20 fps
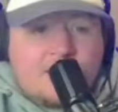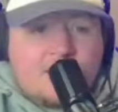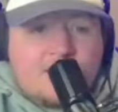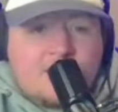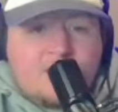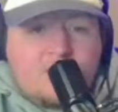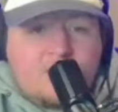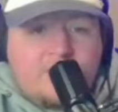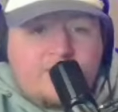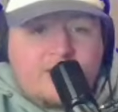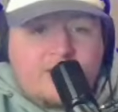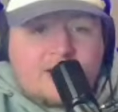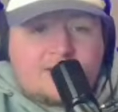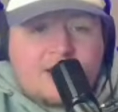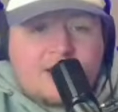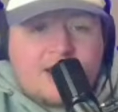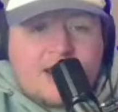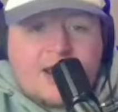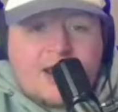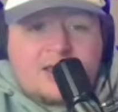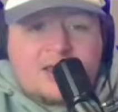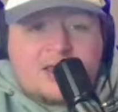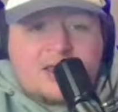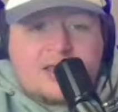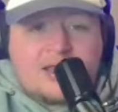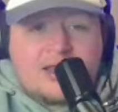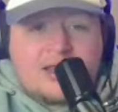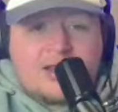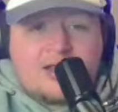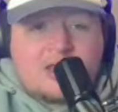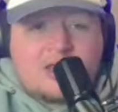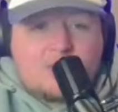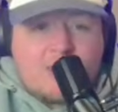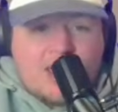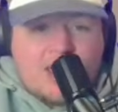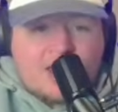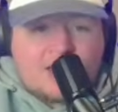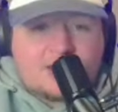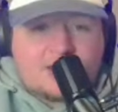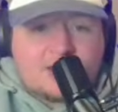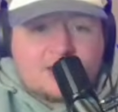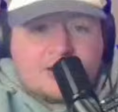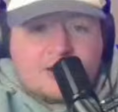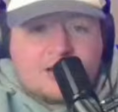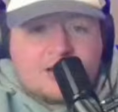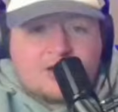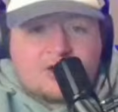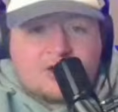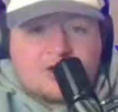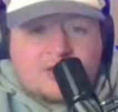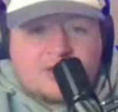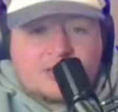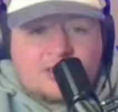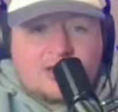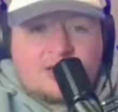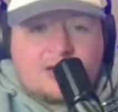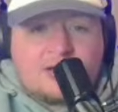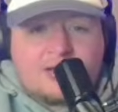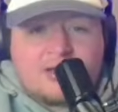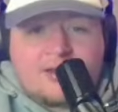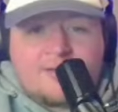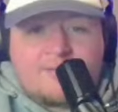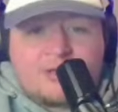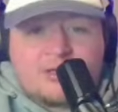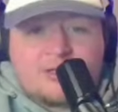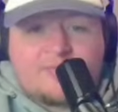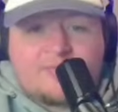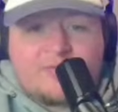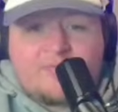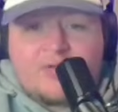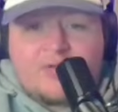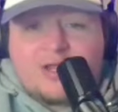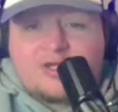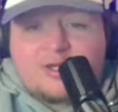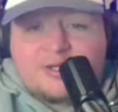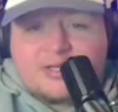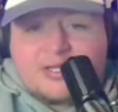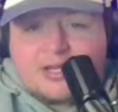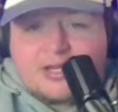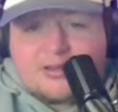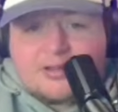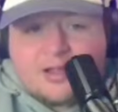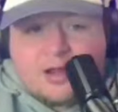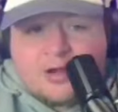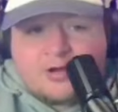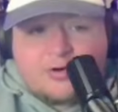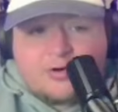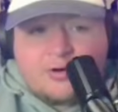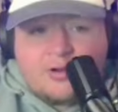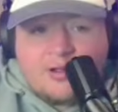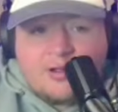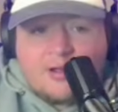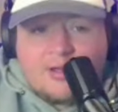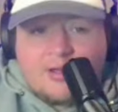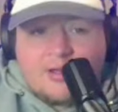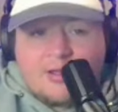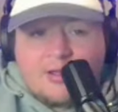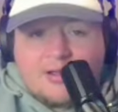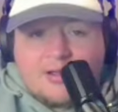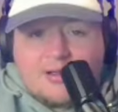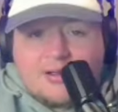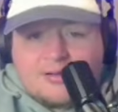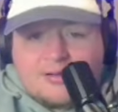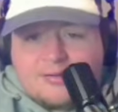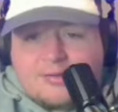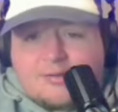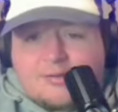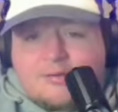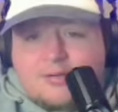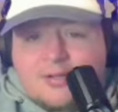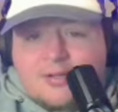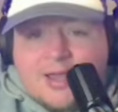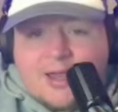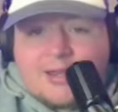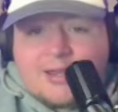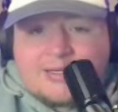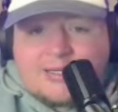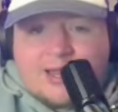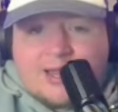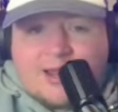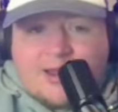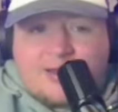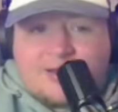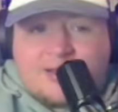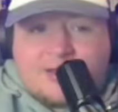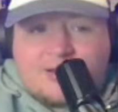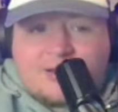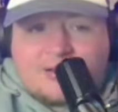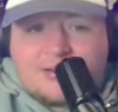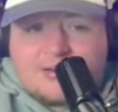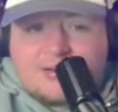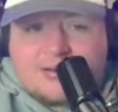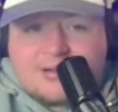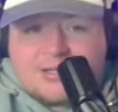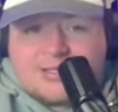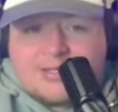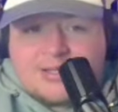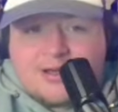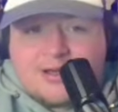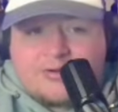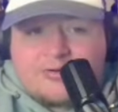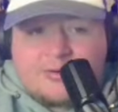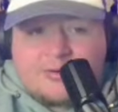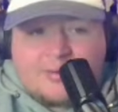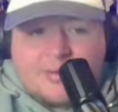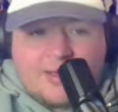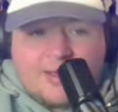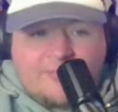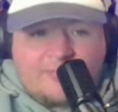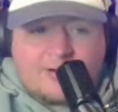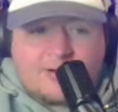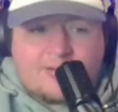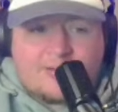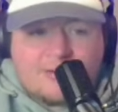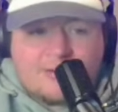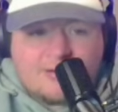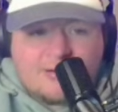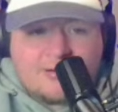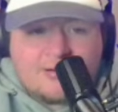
we've got the 18th best adjusted defensive efficiency in the country. K-State is 111th.